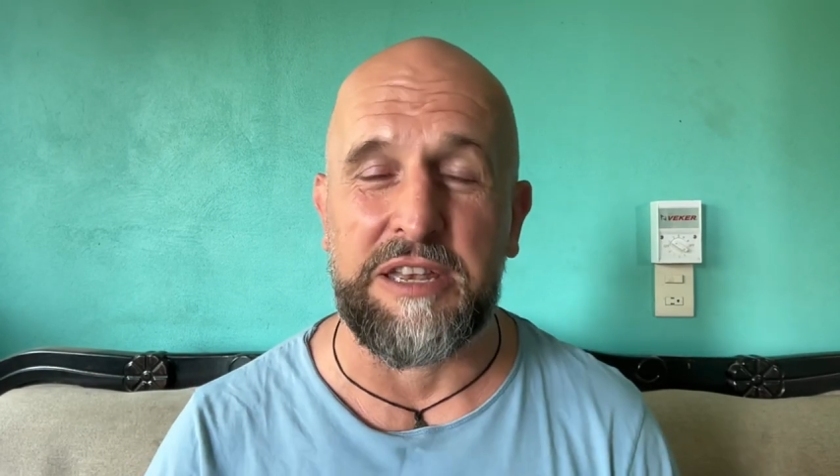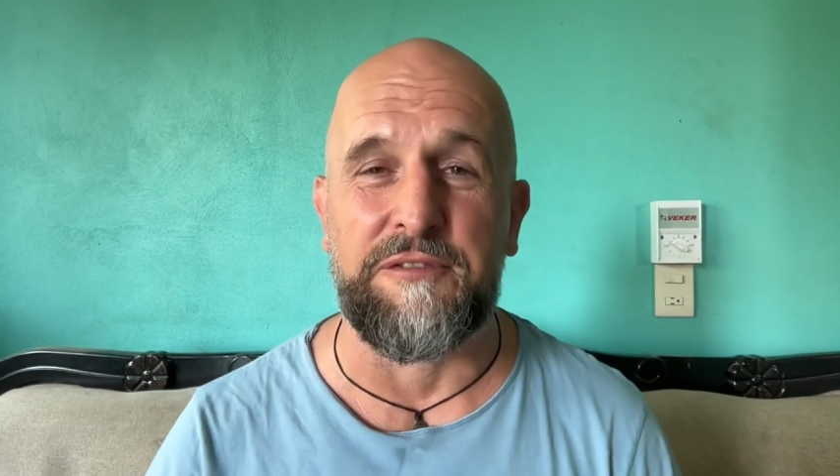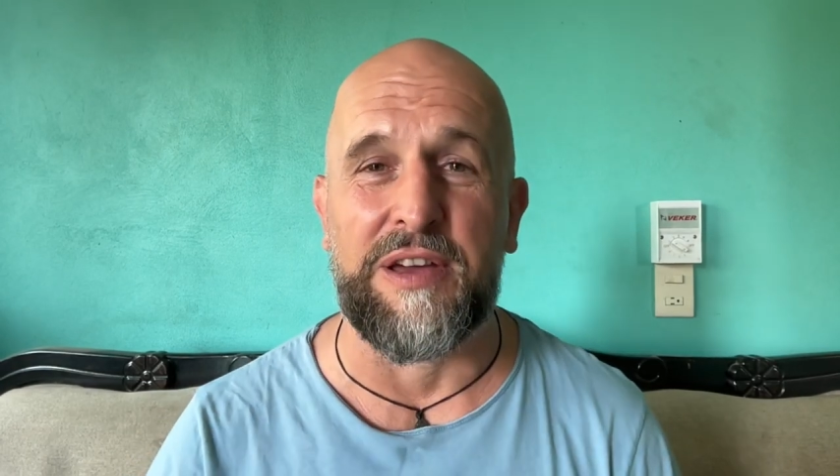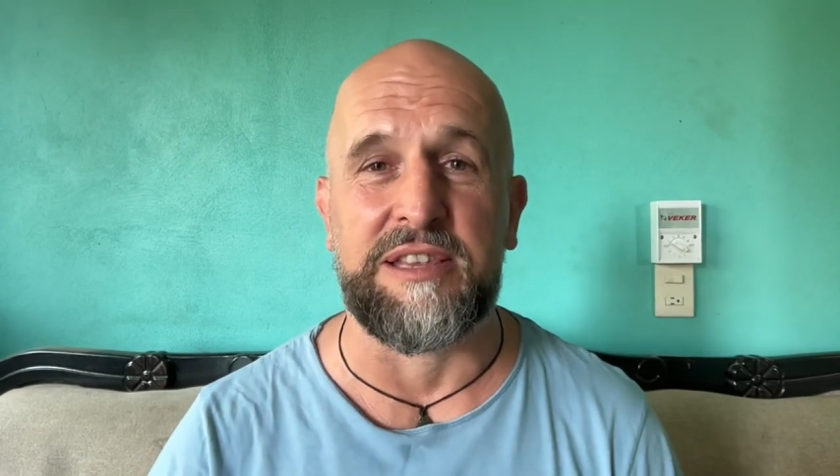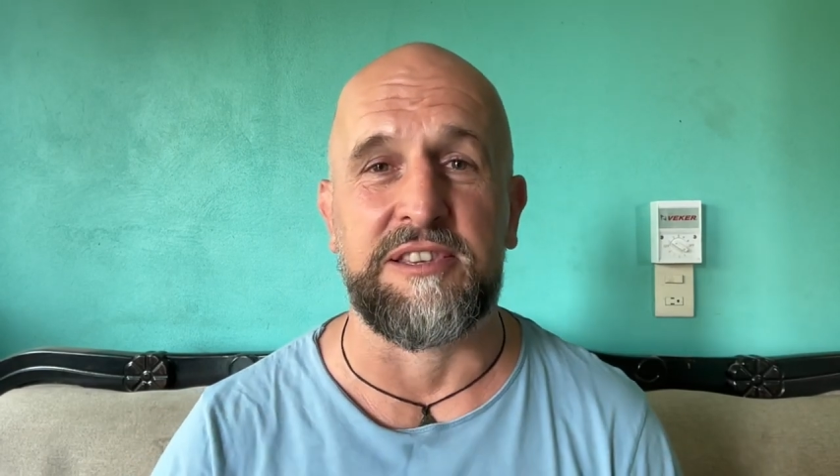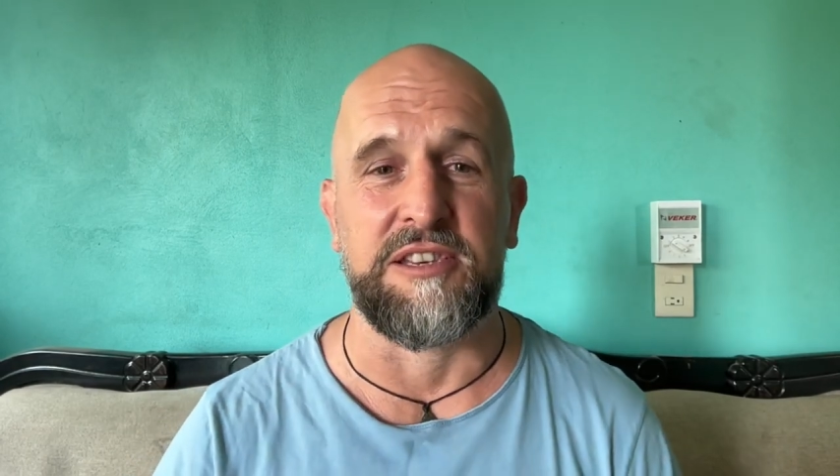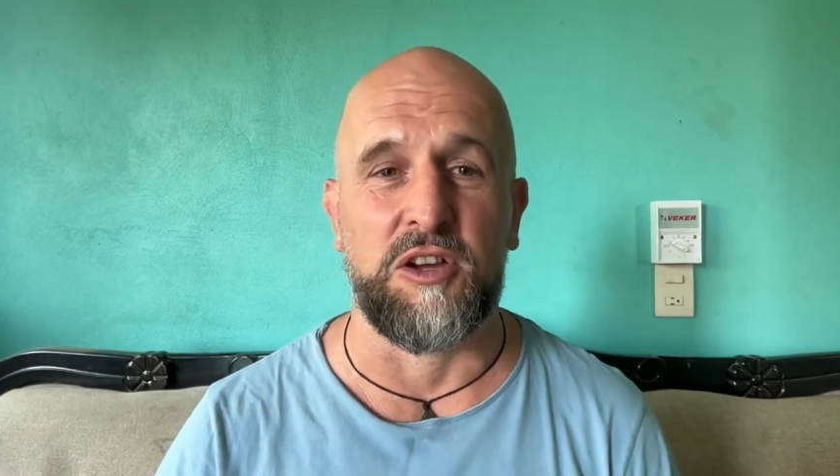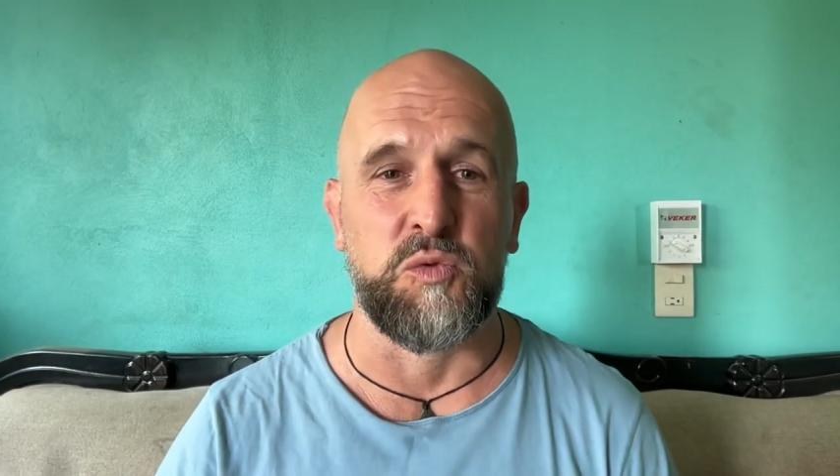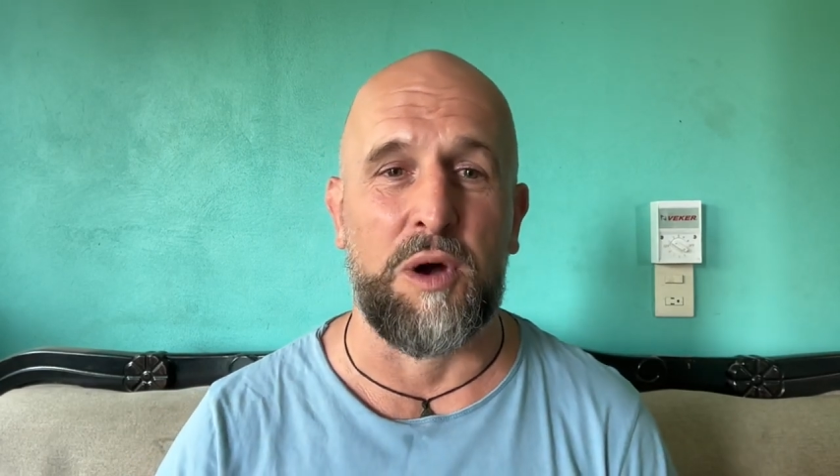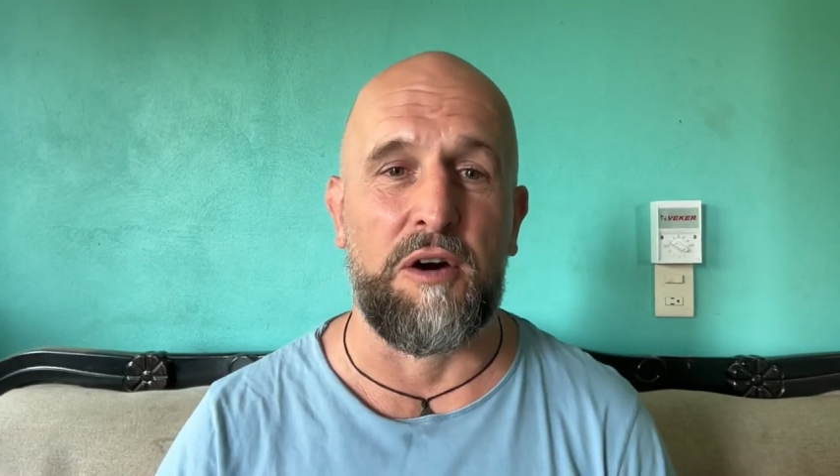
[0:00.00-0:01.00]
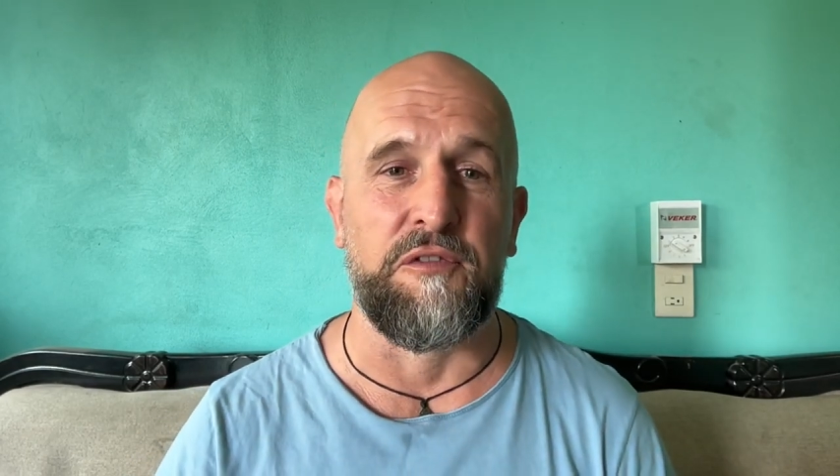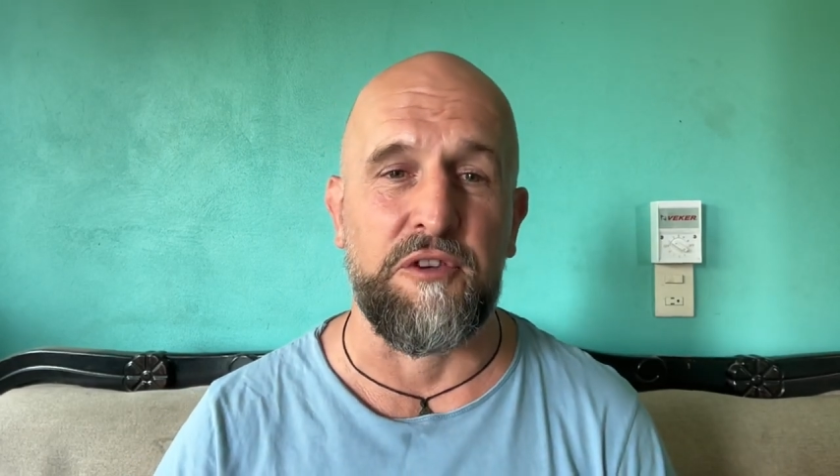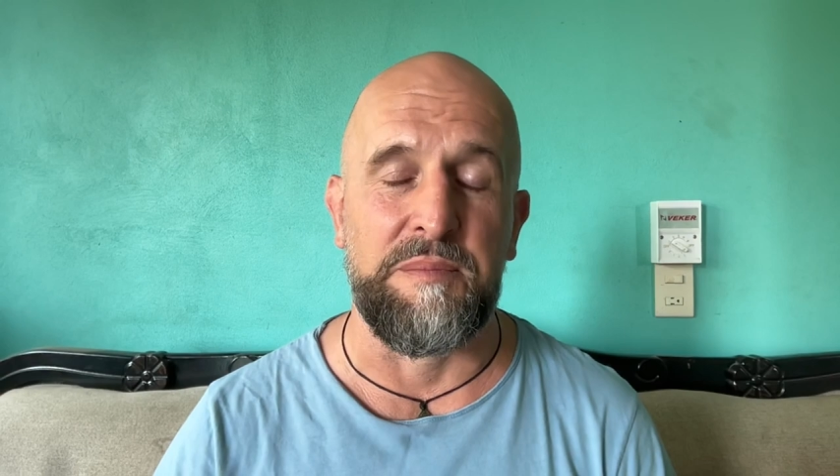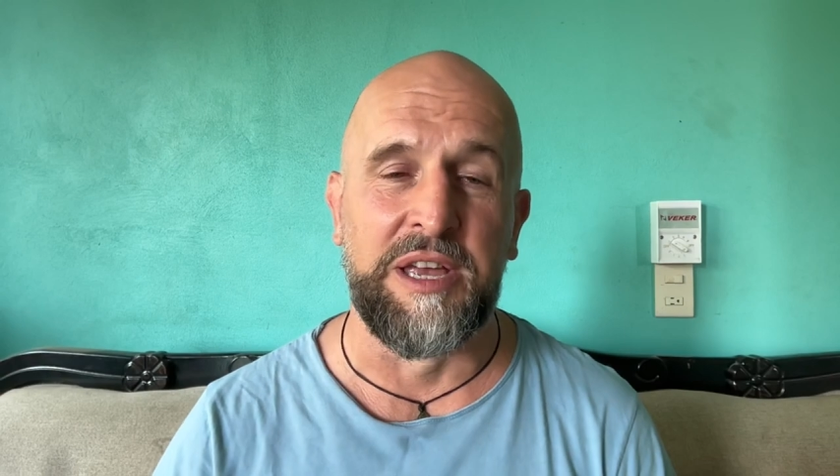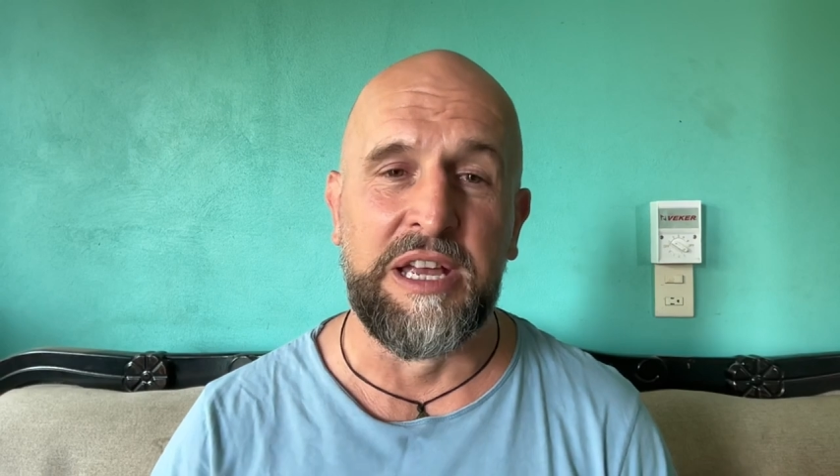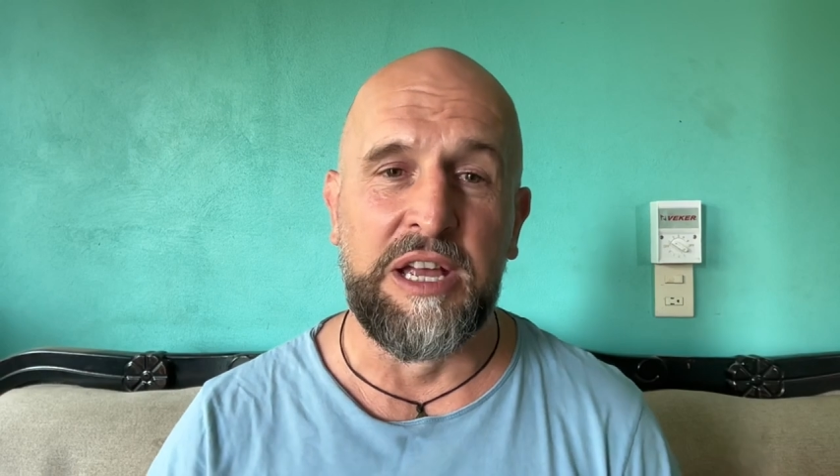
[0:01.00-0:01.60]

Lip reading: of defence as well from